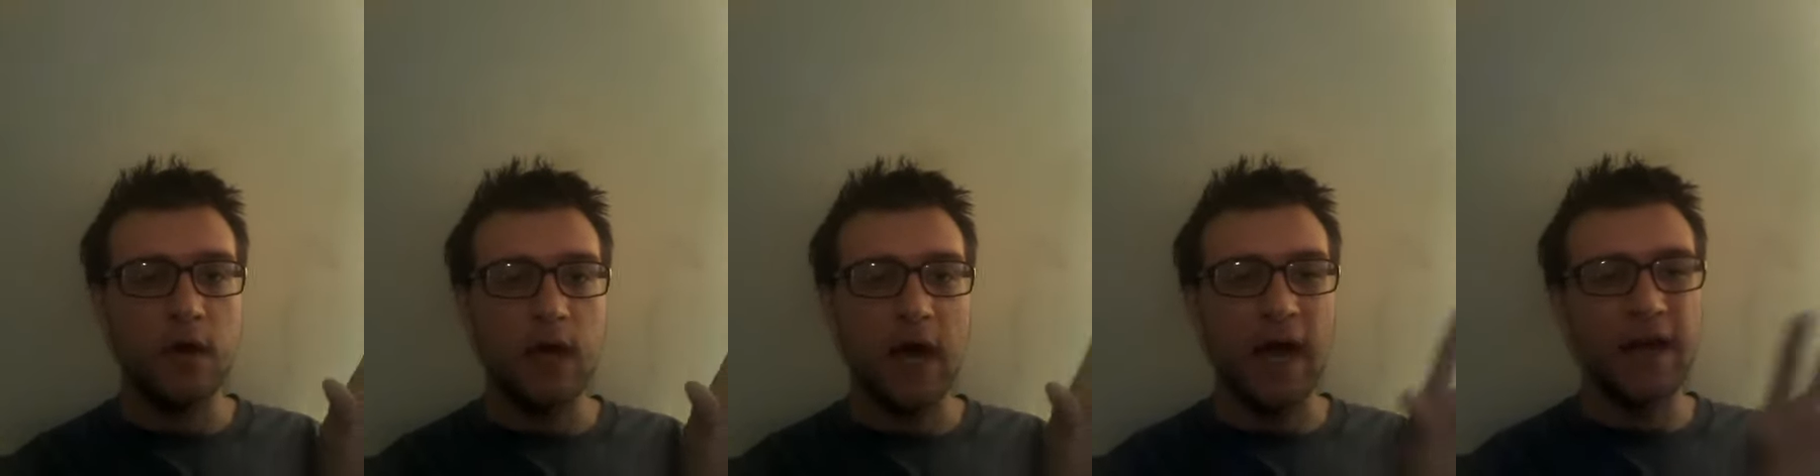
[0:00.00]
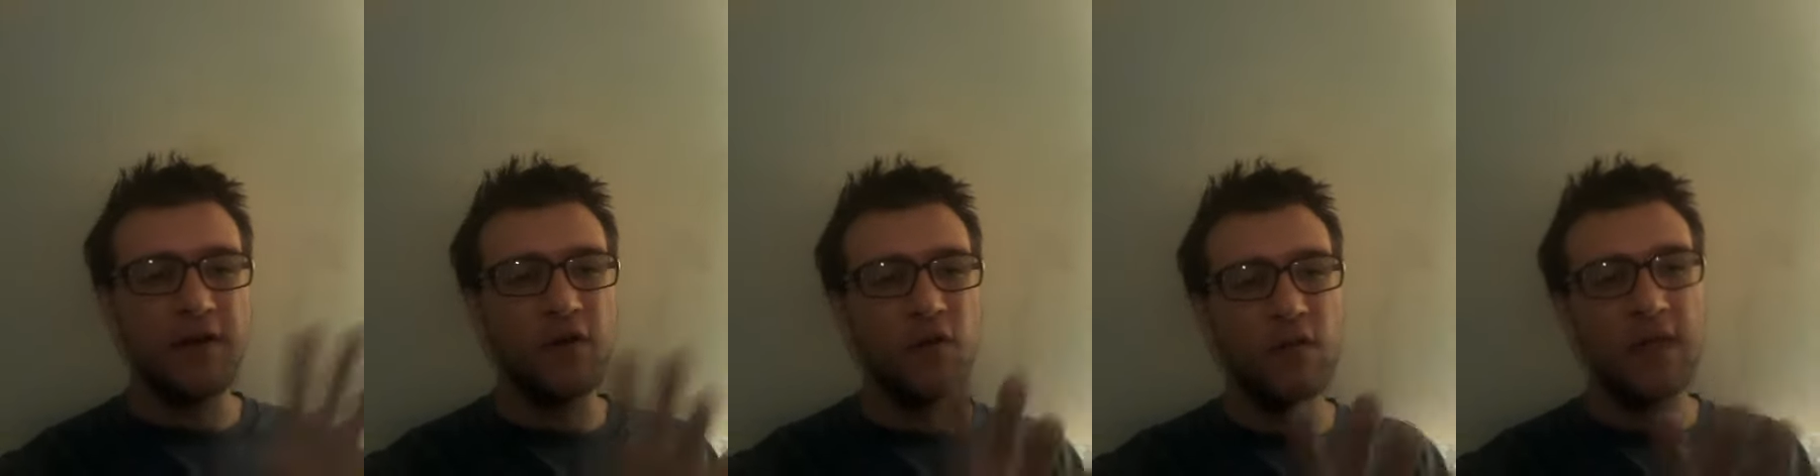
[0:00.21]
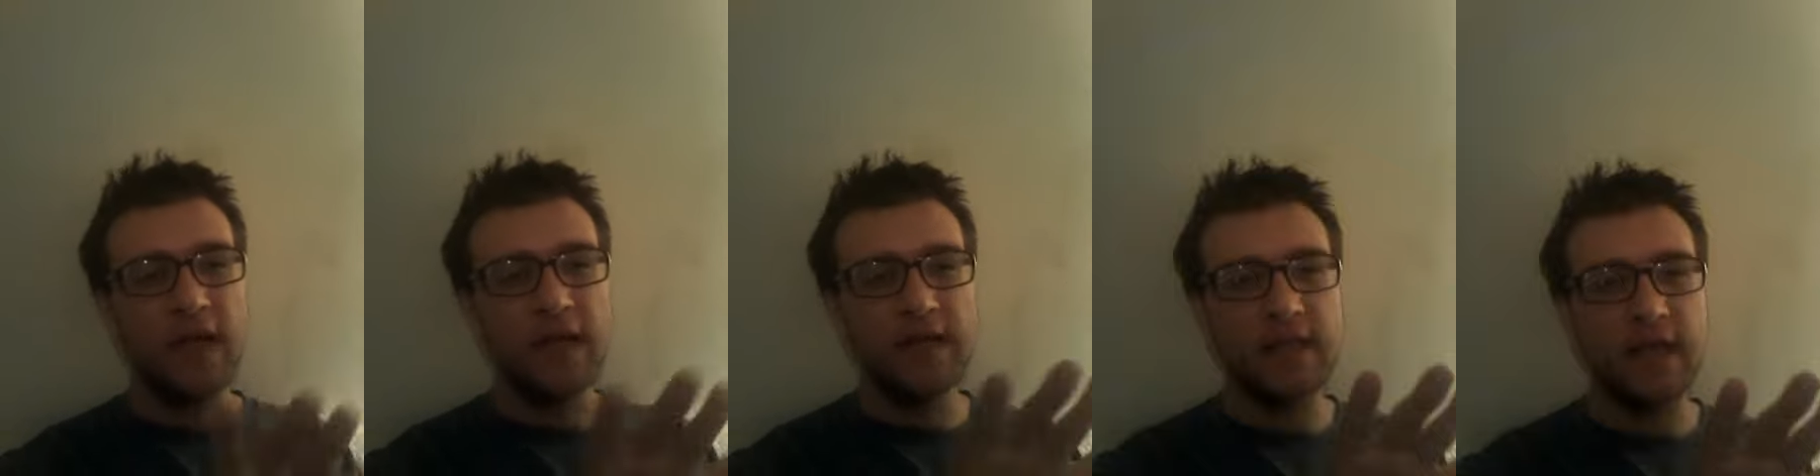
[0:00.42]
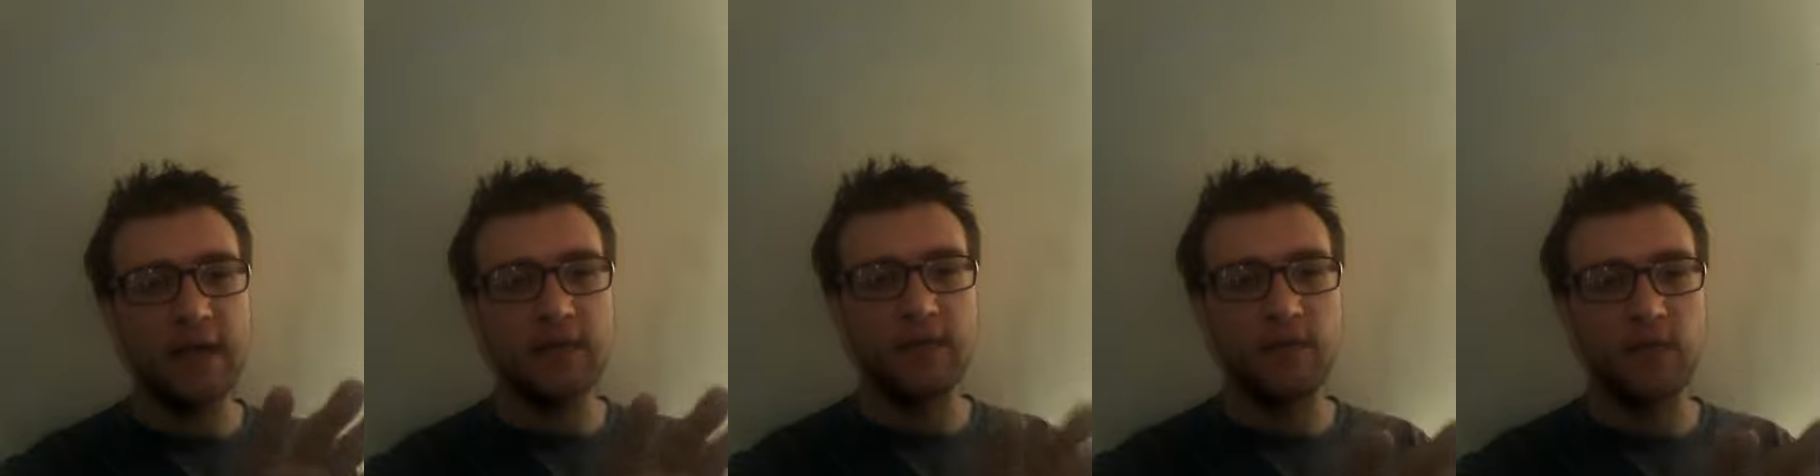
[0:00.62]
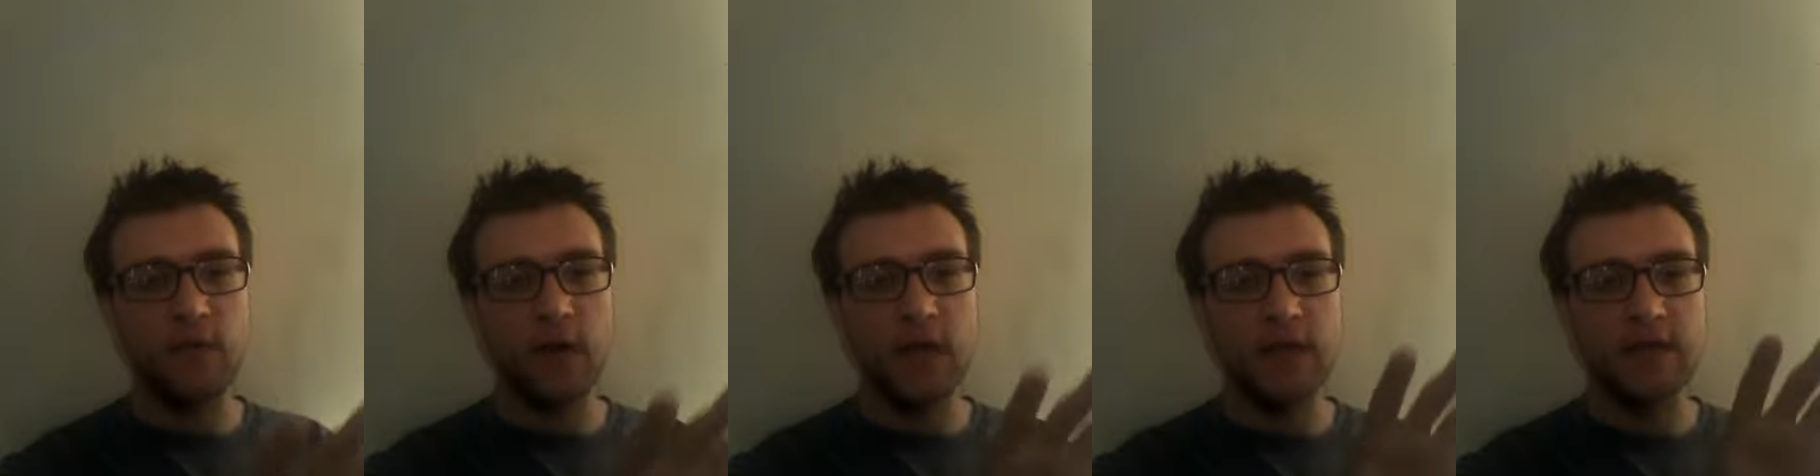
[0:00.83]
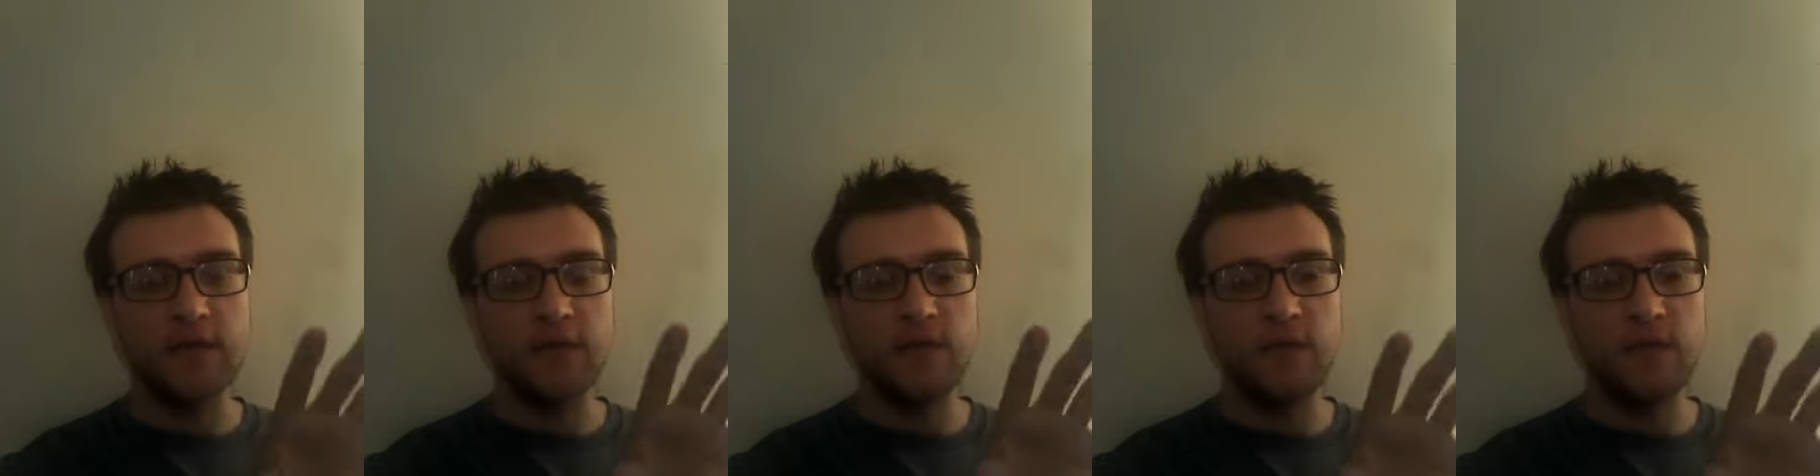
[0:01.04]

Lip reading: I don't like that phrase,